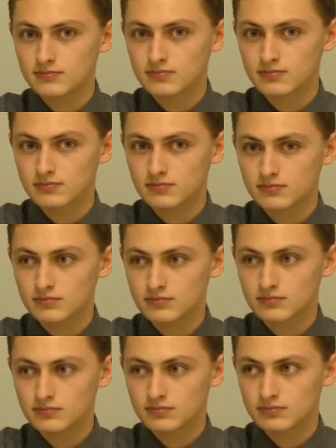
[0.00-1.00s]

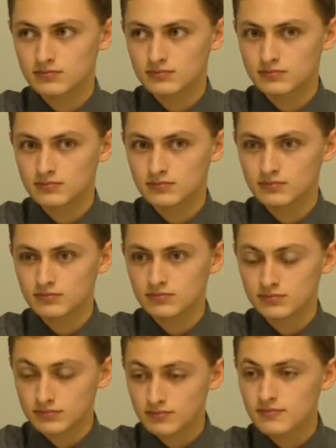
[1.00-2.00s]

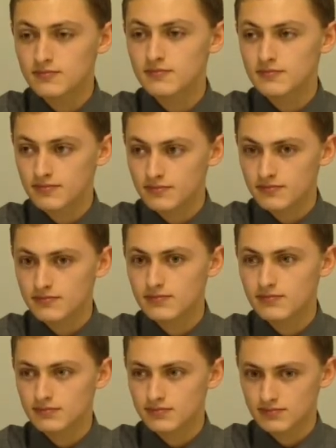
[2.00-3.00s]

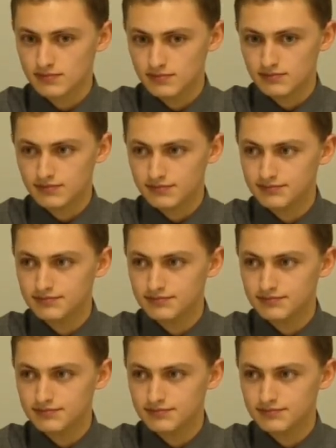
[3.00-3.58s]
The person shown says nothing.